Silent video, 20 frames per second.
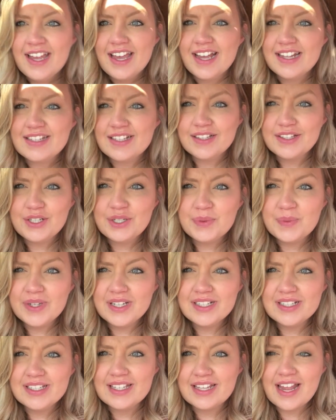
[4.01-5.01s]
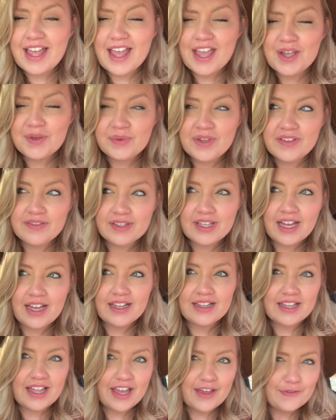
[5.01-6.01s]
It's a little weird today. We've
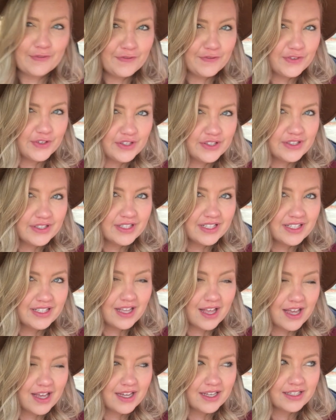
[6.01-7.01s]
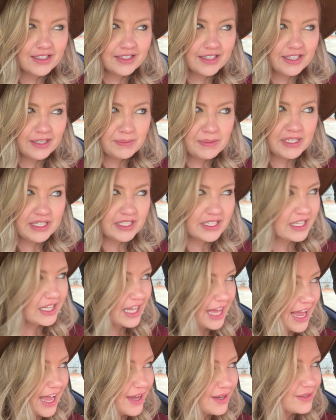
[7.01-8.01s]
got like full sun, little bit of
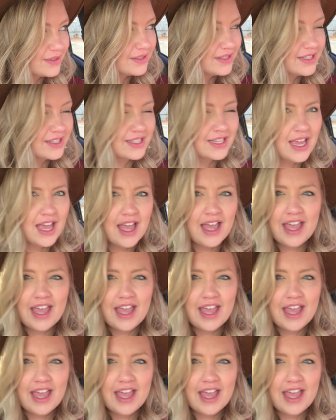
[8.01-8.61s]
clouds.